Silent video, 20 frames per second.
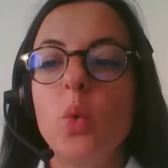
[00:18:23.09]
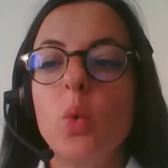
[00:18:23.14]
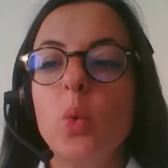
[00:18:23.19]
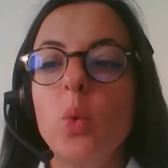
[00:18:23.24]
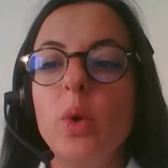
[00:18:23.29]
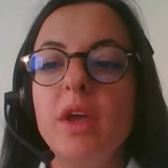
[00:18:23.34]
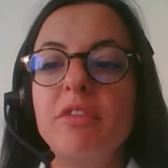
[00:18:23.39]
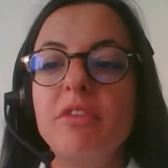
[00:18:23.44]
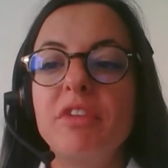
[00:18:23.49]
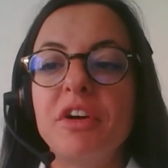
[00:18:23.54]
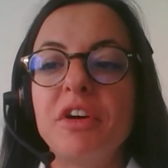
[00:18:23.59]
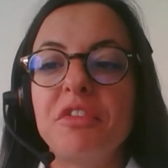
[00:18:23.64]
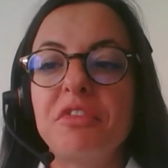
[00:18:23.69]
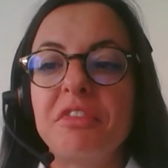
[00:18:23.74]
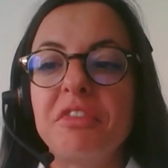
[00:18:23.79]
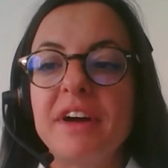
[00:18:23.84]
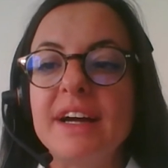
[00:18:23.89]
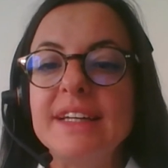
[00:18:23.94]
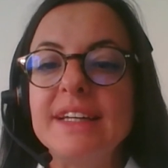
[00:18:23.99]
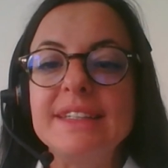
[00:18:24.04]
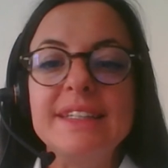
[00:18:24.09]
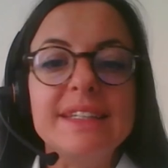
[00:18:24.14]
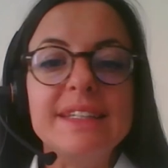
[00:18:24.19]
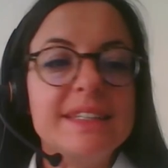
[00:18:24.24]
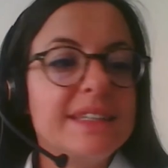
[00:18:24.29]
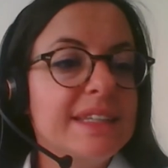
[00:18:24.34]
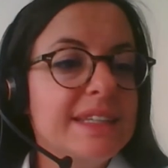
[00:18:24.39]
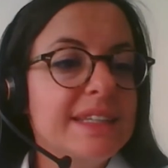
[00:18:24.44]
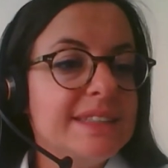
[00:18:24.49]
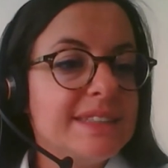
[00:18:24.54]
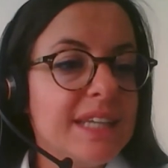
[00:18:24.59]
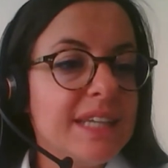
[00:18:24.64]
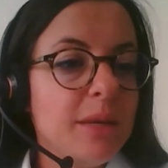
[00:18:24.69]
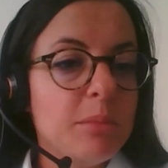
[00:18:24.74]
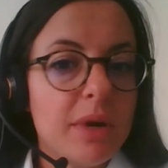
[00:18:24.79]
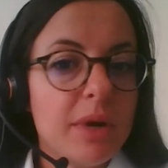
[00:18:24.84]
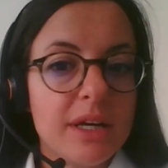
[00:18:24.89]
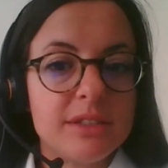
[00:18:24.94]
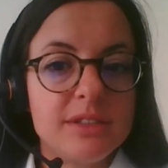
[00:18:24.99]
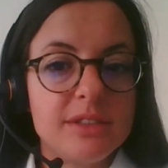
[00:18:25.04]
we verified the
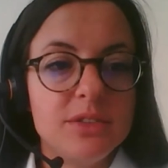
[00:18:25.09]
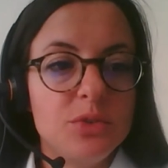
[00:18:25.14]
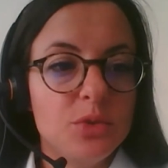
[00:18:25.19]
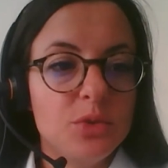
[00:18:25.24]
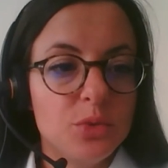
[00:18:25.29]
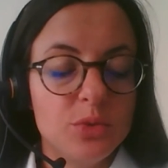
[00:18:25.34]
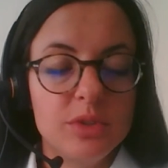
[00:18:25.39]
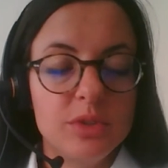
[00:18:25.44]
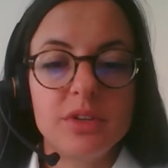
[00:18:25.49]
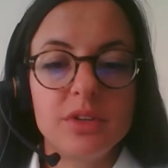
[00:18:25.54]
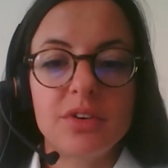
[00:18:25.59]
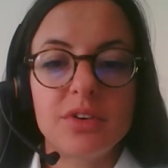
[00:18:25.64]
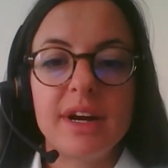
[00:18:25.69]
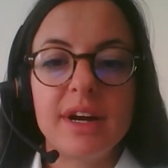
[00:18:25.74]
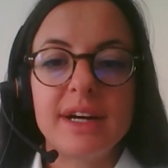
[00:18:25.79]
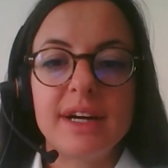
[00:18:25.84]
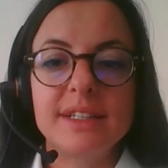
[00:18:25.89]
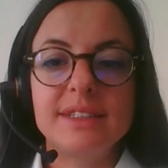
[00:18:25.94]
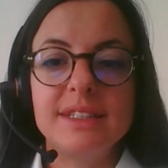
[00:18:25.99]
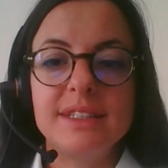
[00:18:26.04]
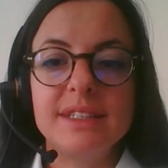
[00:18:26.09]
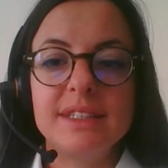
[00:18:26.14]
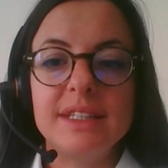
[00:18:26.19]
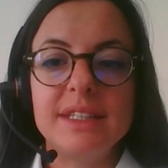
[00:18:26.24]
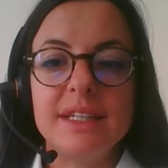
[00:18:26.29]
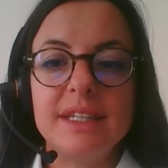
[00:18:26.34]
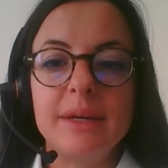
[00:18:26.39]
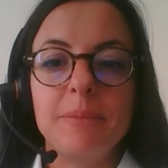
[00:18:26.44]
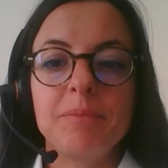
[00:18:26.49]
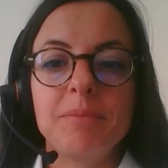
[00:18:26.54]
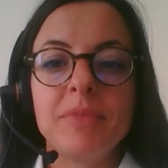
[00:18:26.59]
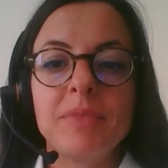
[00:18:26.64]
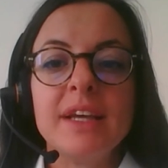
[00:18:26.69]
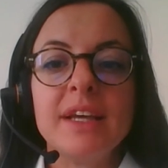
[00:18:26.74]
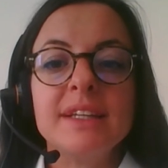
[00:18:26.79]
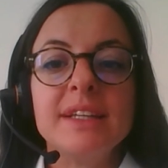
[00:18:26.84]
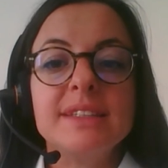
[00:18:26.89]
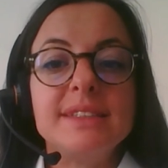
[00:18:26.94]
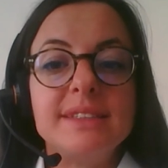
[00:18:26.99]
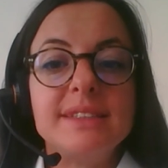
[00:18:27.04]
same attitude regarding the
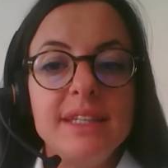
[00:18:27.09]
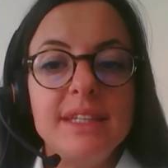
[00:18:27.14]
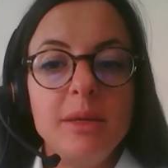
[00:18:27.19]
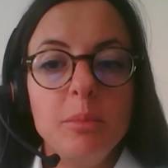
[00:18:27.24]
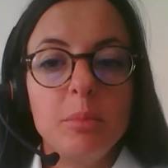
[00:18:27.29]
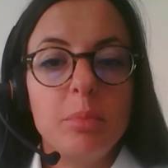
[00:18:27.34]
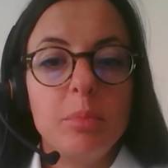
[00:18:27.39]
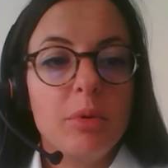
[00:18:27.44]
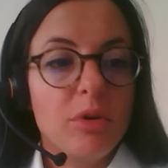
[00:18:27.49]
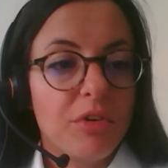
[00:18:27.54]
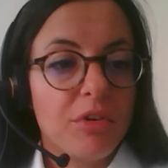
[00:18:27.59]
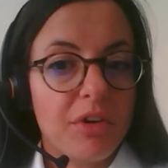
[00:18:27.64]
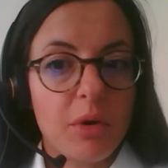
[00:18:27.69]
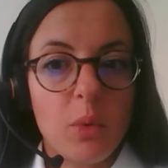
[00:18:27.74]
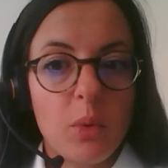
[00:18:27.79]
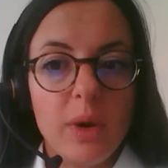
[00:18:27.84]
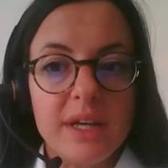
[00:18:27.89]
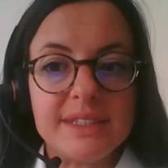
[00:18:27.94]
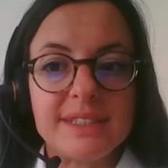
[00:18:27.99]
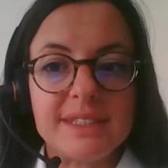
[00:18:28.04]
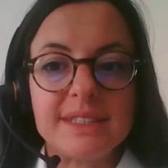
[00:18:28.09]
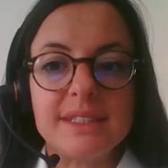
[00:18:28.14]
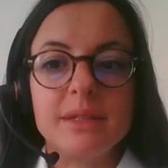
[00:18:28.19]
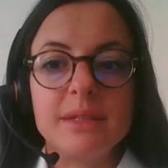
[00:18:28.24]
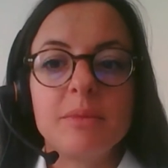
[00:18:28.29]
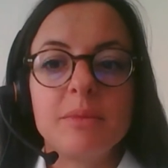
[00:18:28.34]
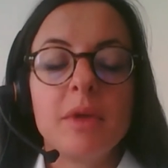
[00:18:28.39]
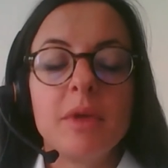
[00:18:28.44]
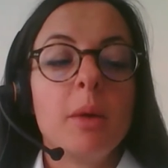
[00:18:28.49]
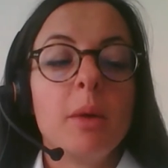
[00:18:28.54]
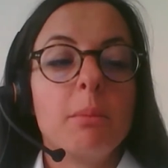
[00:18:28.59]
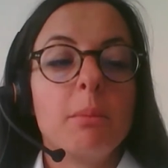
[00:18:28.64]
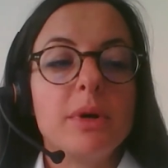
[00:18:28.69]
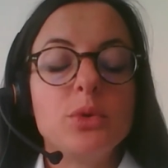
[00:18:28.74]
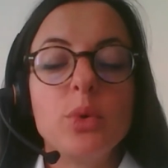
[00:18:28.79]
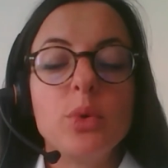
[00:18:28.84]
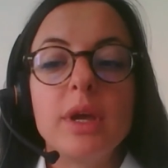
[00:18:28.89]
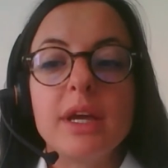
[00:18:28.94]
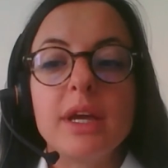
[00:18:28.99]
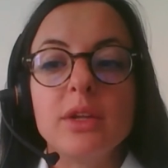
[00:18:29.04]
simple requests, but
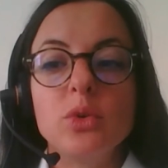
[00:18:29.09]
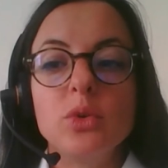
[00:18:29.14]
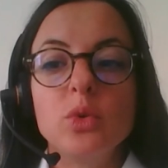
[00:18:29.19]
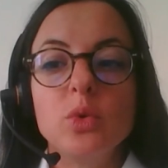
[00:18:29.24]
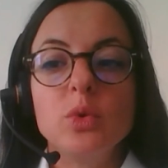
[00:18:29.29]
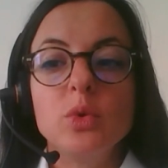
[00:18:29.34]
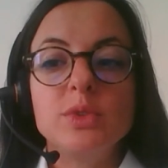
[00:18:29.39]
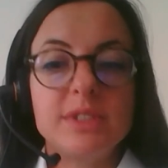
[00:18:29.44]
we can do